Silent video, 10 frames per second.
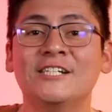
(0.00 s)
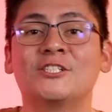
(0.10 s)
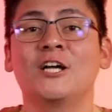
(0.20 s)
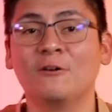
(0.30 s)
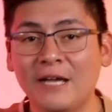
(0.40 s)

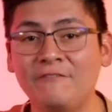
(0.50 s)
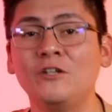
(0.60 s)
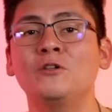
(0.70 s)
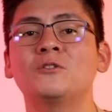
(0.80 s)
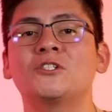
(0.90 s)
So, if you
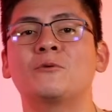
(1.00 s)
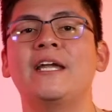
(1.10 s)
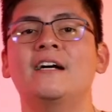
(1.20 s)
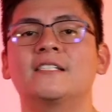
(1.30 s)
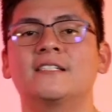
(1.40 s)
use
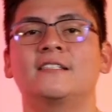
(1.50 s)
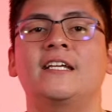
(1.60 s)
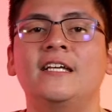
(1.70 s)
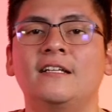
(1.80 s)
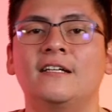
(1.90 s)
3 ounces of
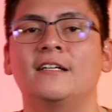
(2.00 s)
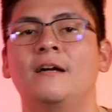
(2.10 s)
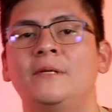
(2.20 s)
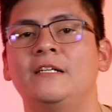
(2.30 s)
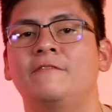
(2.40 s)
tequila, I
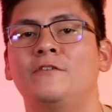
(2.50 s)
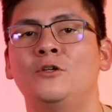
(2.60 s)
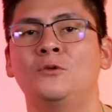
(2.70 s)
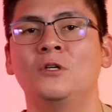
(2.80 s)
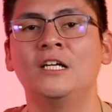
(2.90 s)
mean, if
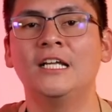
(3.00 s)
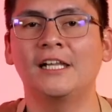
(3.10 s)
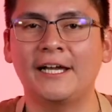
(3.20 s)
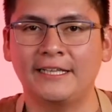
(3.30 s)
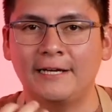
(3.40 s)
you
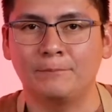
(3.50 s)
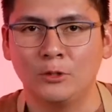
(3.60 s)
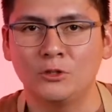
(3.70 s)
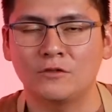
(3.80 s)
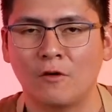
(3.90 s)
like that
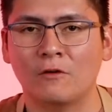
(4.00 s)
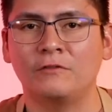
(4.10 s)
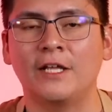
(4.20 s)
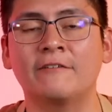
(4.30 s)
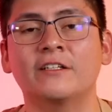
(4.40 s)
booze forward
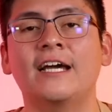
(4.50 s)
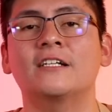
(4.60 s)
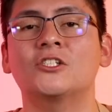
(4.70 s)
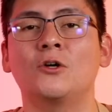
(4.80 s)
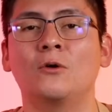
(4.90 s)
flavor, that
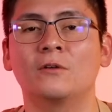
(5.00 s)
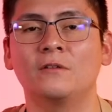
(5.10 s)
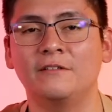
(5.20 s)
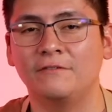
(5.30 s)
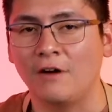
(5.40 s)
is
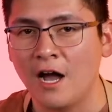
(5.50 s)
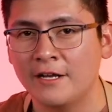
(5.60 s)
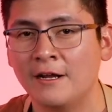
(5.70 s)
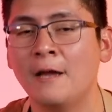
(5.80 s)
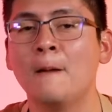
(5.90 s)
totally
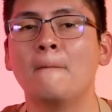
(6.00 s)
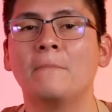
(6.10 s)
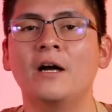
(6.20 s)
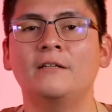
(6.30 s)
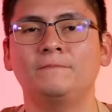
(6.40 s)
fine.
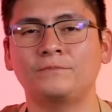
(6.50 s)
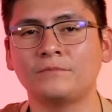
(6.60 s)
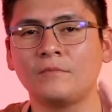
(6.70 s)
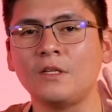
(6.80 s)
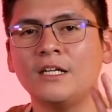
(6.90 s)
But
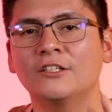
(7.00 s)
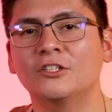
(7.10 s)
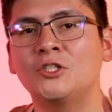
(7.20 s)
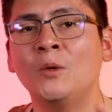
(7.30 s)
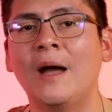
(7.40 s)

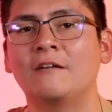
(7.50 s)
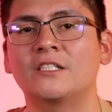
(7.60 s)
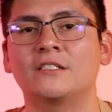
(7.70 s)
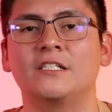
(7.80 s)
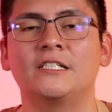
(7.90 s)
the 2
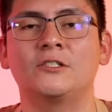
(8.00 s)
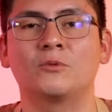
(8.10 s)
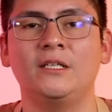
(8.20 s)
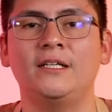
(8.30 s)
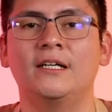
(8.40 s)
ounces is
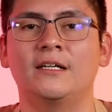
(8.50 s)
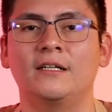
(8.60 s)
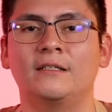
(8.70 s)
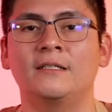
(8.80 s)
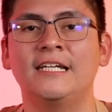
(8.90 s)
really going
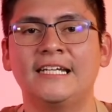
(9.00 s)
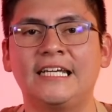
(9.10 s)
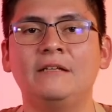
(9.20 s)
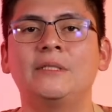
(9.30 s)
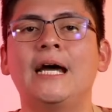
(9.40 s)
to
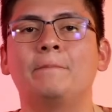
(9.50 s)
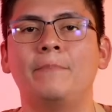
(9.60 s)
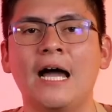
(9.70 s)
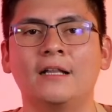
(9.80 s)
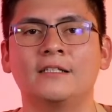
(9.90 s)
keep that
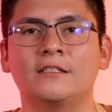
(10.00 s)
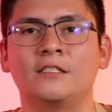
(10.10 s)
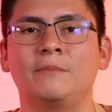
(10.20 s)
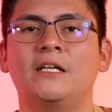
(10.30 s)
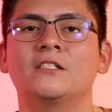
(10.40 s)

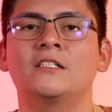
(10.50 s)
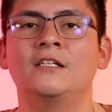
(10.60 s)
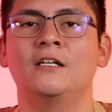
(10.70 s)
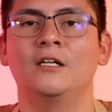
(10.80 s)
balance because